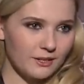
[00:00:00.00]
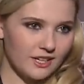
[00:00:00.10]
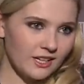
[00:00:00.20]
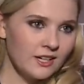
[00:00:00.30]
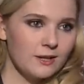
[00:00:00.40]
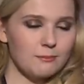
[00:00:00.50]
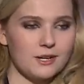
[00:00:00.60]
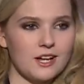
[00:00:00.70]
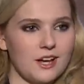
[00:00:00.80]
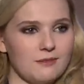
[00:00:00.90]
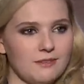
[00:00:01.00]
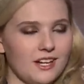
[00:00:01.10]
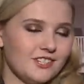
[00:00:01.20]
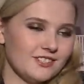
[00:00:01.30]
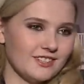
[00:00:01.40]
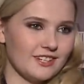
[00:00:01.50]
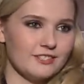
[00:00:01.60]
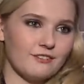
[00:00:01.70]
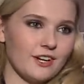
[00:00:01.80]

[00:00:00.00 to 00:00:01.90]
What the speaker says: me, but I just think that it's